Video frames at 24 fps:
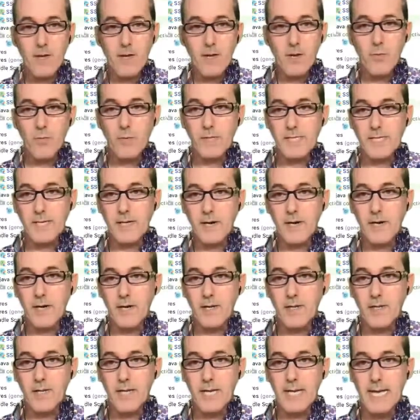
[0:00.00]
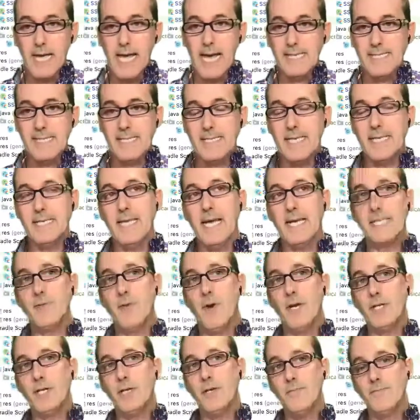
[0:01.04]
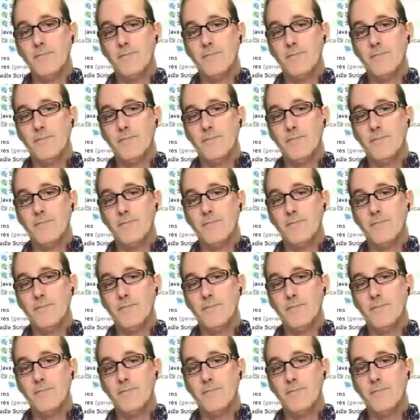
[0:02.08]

what's it called? SSN Text Watcher,